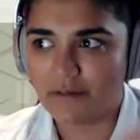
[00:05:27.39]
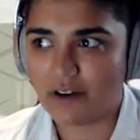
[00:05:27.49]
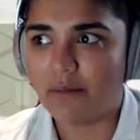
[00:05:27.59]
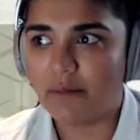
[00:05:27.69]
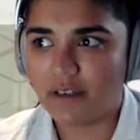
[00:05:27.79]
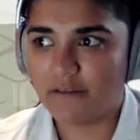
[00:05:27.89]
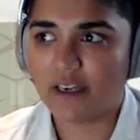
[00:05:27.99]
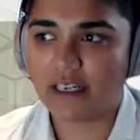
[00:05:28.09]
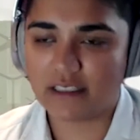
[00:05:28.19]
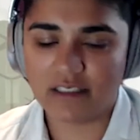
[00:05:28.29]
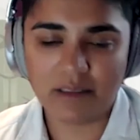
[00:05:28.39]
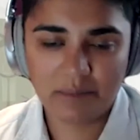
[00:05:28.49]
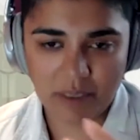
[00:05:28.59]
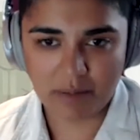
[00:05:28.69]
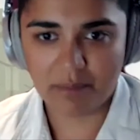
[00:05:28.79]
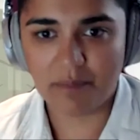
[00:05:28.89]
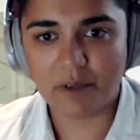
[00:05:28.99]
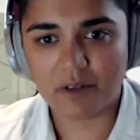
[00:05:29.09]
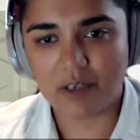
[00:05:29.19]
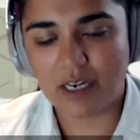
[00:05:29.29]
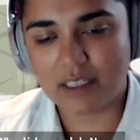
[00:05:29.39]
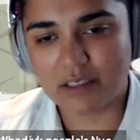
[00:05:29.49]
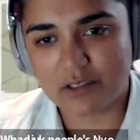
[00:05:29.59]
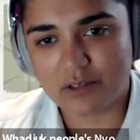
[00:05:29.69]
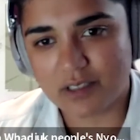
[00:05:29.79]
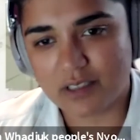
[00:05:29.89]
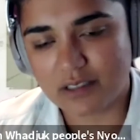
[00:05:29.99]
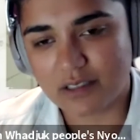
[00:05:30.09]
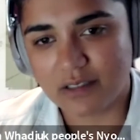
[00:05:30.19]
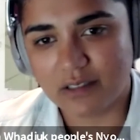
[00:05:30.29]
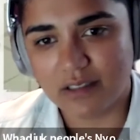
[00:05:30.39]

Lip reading: environment a factor in creating this new center?